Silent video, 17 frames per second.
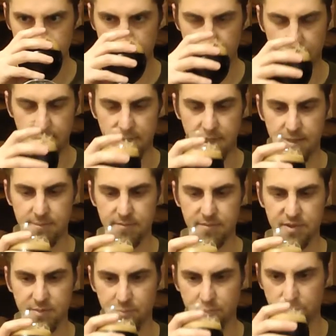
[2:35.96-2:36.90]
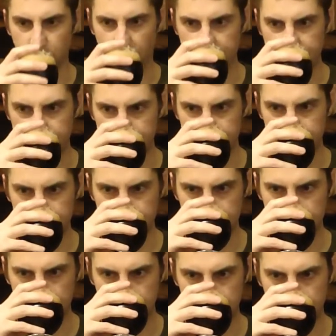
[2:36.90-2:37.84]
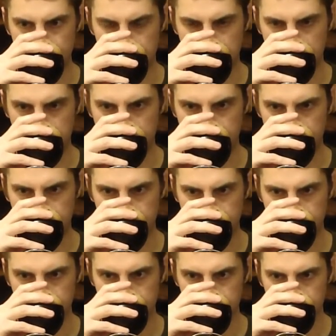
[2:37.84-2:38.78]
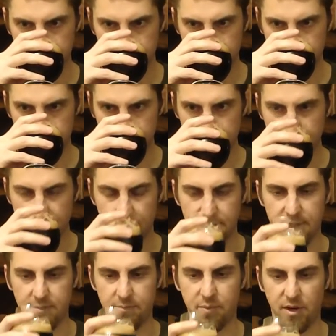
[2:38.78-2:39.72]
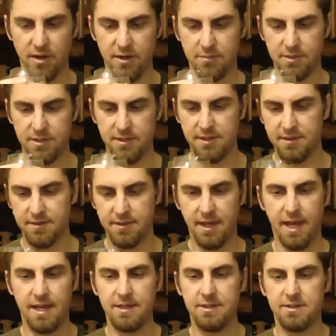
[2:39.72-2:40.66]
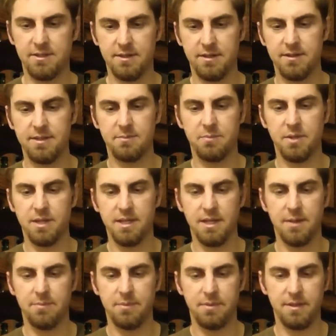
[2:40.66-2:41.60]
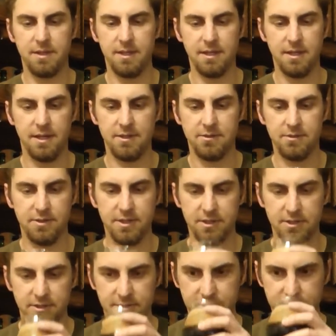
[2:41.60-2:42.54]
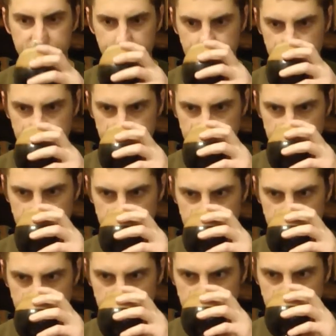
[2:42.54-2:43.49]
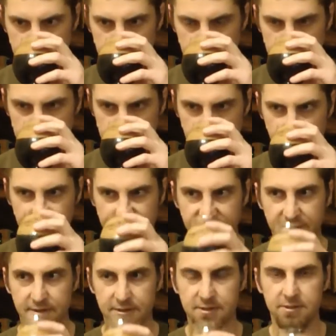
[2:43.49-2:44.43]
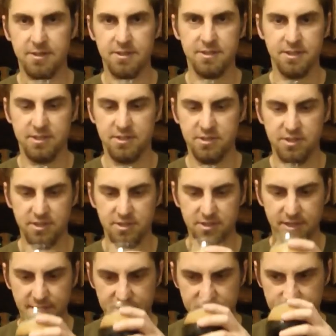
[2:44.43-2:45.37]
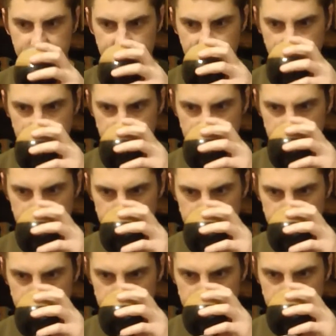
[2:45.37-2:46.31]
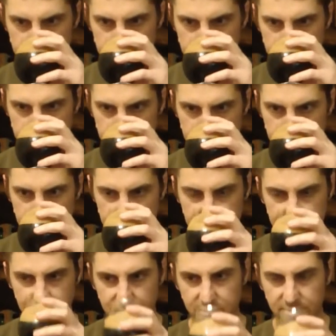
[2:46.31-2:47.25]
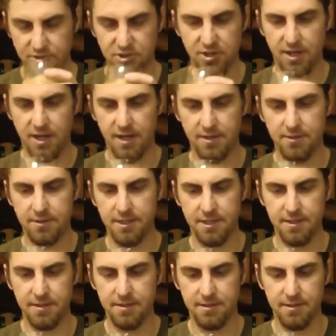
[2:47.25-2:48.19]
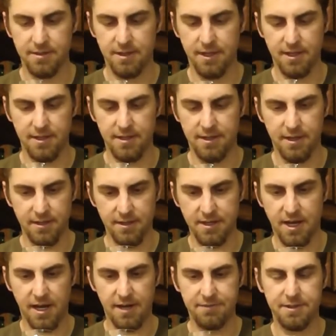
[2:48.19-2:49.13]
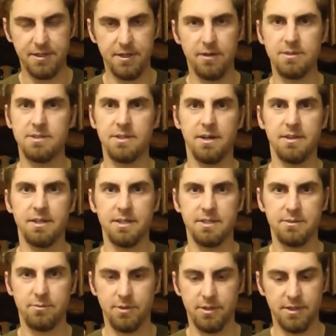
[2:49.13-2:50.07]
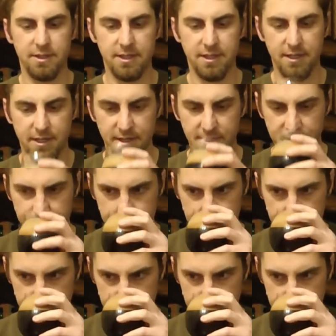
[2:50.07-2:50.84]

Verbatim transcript: Um, some breadiness in there as well, and then buried beneath that, you start to pick up the uh, traditional Style characteristics, just like subtle, subtle chocolate and uh, coffee notes on this one. The uh,